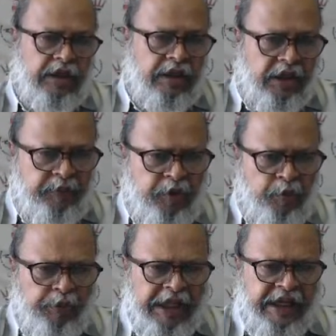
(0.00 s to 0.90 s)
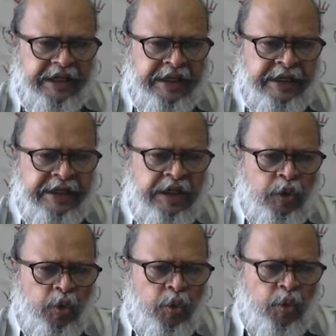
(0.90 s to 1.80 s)
If you play king
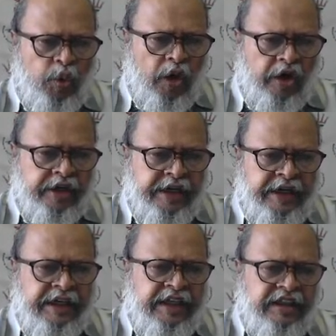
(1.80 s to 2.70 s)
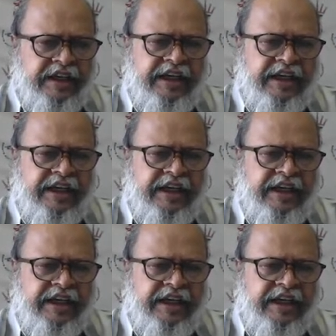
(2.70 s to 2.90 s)
e2 or king d3,